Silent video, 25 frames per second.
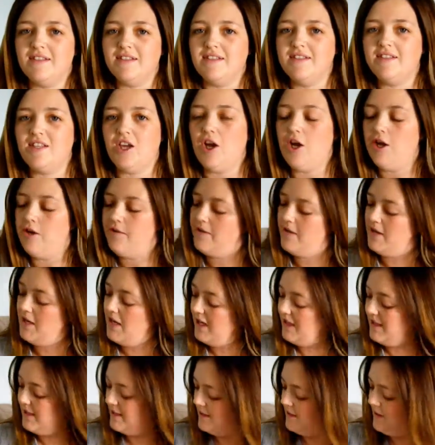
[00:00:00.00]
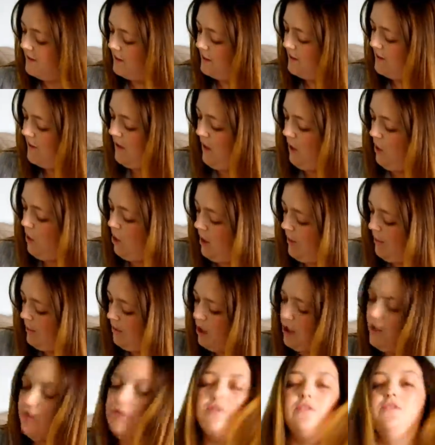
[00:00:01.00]
So the next thing I'm
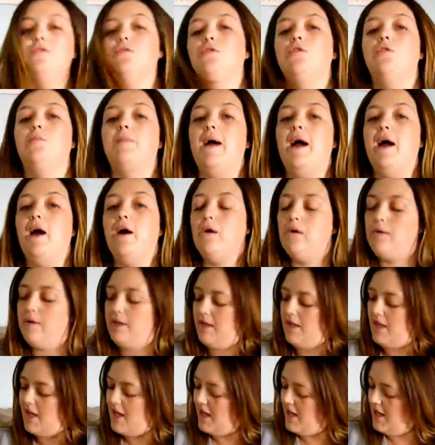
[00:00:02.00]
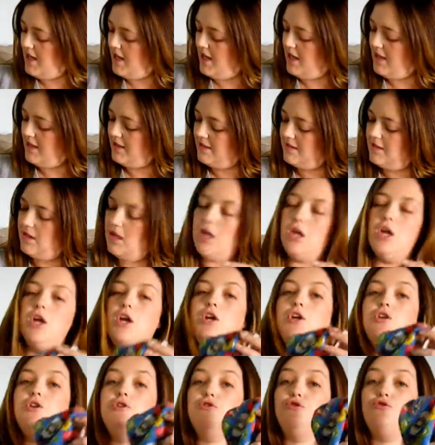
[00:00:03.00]
going to talk about is
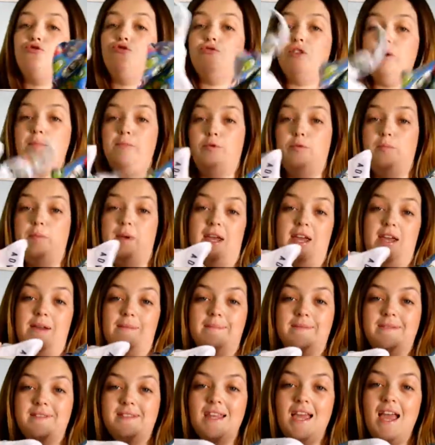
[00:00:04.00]
dribble bits.